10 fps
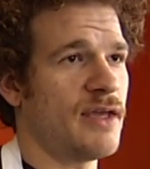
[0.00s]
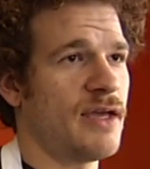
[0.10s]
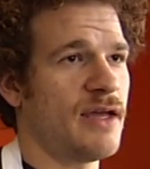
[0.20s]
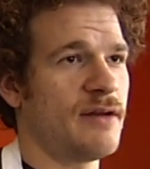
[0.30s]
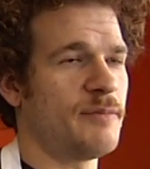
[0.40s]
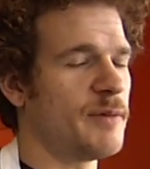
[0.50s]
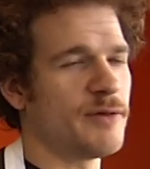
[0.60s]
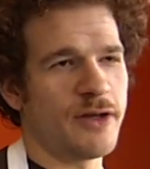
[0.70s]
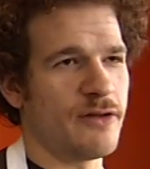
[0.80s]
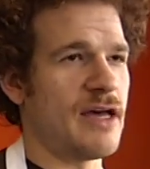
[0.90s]
And people
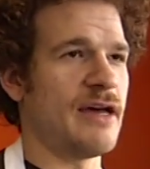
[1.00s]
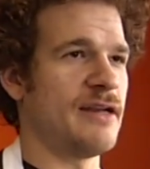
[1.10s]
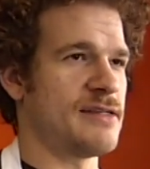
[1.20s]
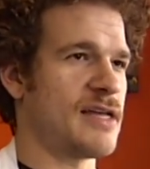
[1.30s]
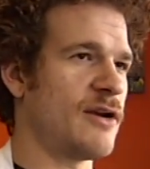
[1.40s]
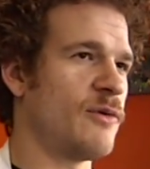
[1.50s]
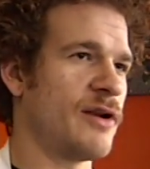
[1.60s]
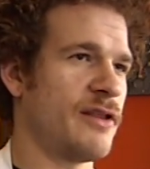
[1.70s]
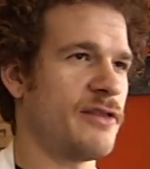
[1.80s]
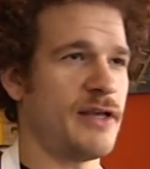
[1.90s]
know that, and it's kind of one
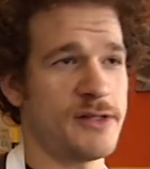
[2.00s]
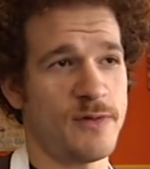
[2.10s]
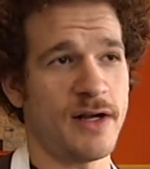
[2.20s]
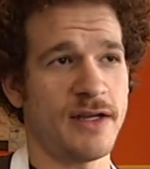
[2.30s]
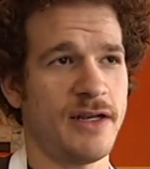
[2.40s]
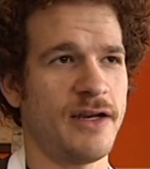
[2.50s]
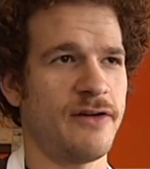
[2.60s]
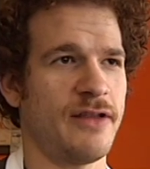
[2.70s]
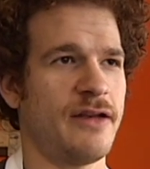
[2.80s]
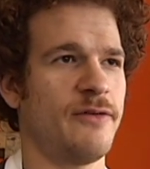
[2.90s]
of the things walking in
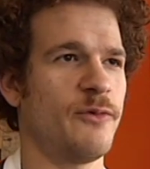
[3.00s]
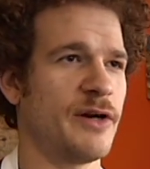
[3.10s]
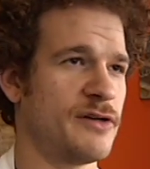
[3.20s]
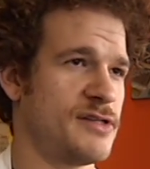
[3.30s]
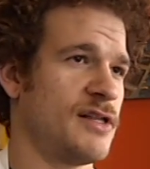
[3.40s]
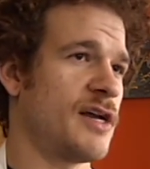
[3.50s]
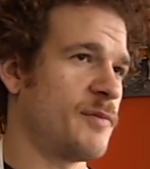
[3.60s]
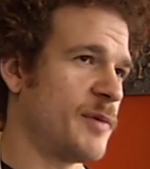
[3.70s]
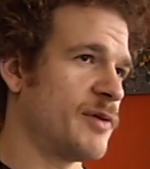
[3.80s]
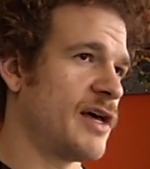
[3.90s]
here that weirds a lot of
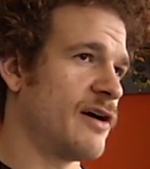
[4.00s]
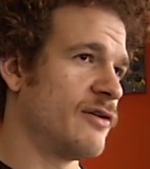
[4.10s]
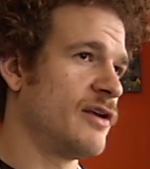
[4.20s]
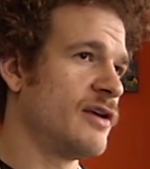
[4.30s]
people out.